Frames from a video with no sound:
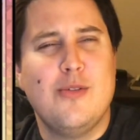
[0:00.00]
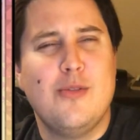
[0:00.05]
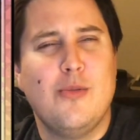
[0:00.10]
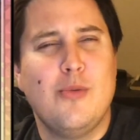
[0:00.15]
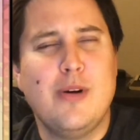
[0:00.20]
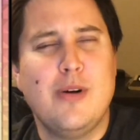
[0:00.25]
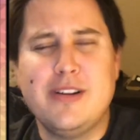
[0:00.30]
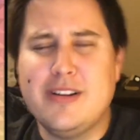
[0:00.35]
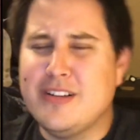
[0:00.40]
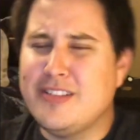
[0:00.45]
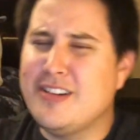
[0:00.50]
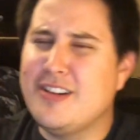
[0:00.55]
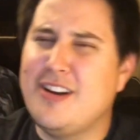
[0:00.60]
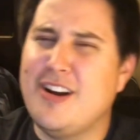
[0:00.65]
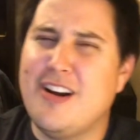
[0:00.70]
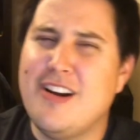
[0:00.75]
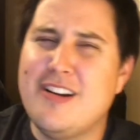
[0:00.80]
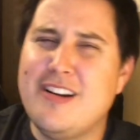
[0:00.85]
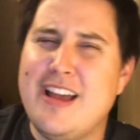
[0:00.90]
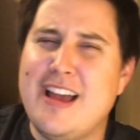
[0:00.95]
What other
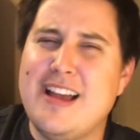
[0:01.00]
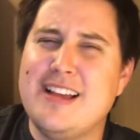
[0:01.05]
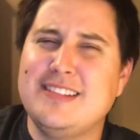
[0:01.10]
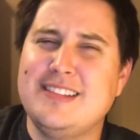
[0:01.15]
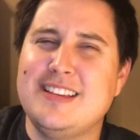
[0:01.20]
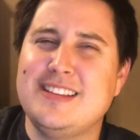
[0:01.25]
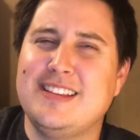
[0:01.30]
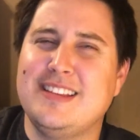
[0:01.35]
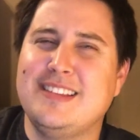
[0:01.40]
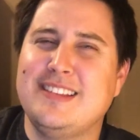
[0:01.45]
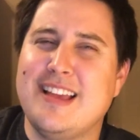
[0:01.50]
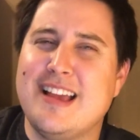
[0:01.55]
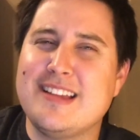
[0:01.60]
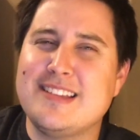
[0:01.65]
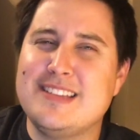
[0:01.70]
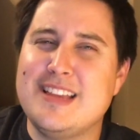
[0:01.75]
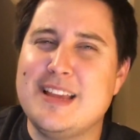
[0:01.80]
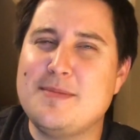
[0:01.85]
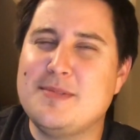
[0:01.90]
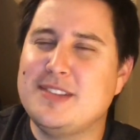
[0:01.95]
card has these exact
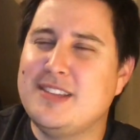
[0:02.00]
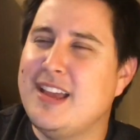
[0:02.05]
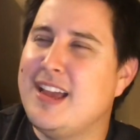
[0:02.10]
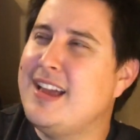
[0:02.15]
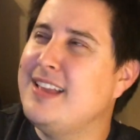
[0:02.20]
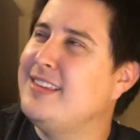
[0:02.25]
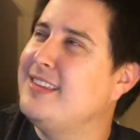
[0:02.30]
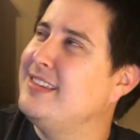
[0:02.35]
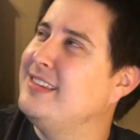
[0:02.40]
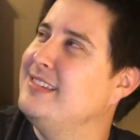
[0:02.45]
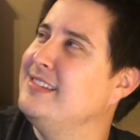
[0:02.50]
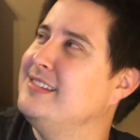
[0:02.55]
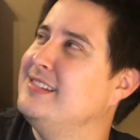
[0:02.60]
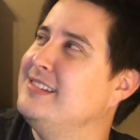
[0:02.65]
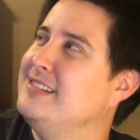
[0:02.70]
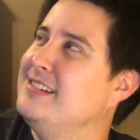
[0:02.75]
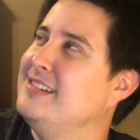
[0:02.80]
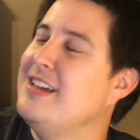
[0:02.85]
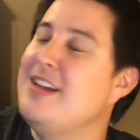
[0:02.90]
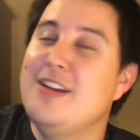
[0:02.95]
same stats?
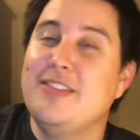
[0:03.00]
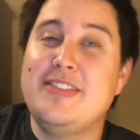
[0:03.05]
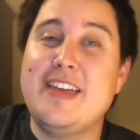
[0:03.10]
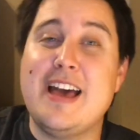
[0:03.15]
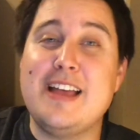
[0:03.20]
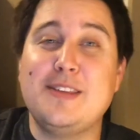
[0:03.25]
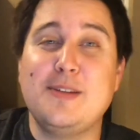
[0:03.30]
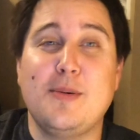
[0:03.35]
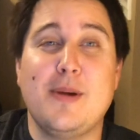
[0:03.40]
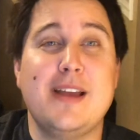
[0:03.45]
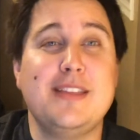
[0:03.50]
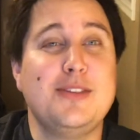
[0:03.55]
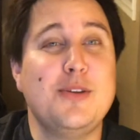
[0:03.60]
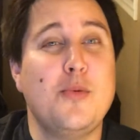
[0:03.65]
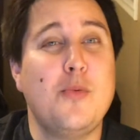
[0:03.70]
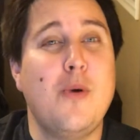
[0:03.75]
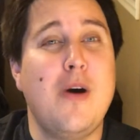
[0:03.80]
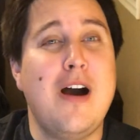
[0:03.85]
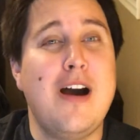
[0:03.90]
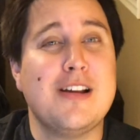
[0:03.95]
That's right, the
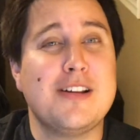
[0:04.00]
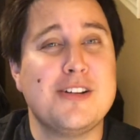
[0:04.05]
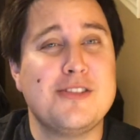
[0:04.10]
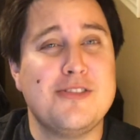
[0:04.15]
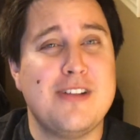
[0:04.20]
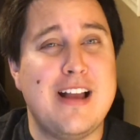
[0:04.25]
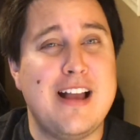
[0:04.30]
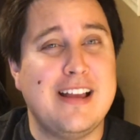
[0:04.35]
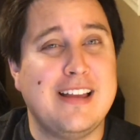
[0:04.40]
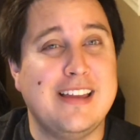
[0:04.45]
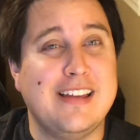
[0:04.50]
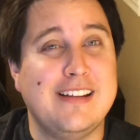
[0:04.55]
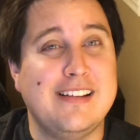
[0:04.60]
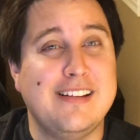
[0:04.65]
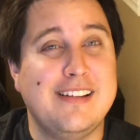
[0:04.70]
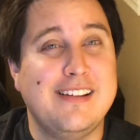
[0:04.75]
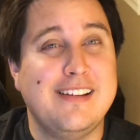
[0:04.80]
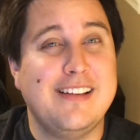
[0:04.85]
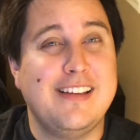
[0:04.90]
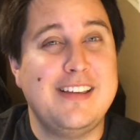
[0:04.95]
Water
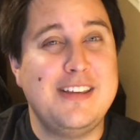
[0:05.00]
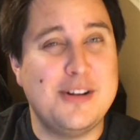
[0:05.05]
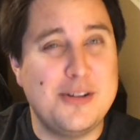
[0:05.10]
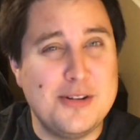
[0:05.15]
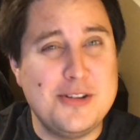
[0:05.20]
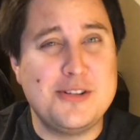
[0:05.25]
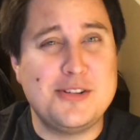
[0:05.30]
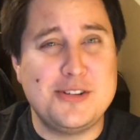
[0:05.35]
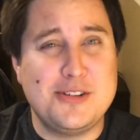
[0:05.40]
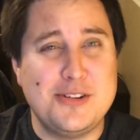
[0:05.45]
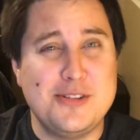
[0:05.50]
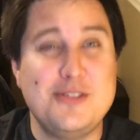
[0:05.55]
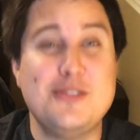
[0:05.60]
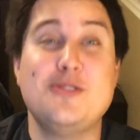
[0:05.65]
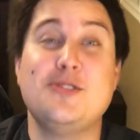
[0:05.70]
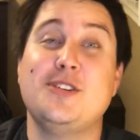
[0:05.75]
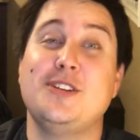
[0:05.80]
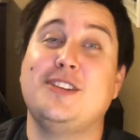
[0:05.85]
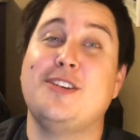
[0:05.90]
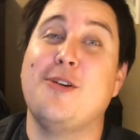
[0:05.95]
Dragon. You know what you should do? You
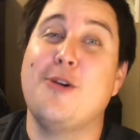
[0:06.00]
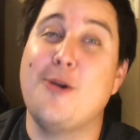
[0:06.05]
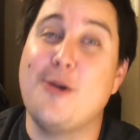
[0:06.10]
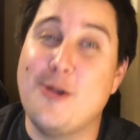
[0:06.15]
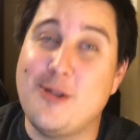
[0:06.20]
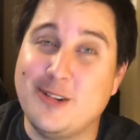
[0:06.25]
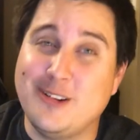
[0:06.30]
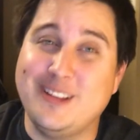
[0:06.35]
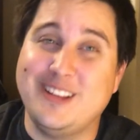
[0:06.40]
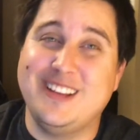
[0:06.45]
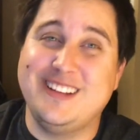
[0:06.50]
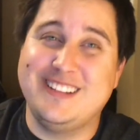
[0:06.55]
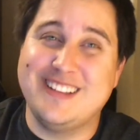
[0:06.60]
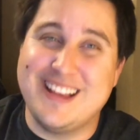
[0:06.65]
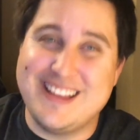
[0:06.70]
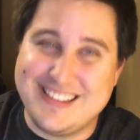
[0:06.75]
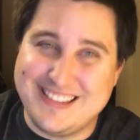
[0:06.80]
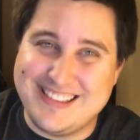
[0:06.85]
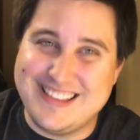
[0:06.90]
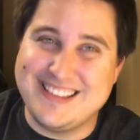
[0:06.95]
should totally
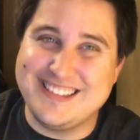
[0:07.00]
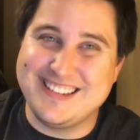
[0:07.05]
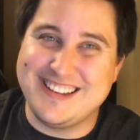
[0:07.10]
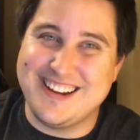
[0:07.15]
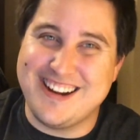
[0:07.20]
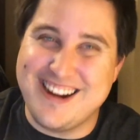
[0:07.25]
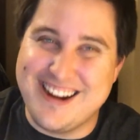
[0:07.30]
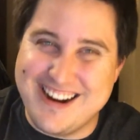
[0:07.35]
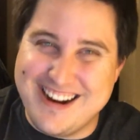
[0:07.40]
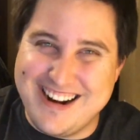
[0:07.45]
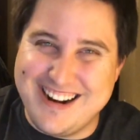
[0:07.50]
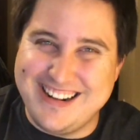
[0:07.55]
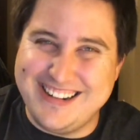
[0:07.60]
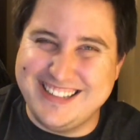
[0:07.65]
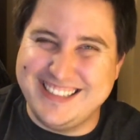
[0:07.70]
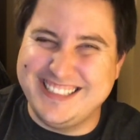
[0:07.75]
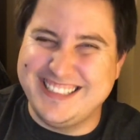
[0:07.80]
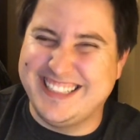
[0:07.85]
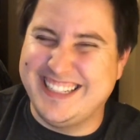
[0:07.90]
dust this card.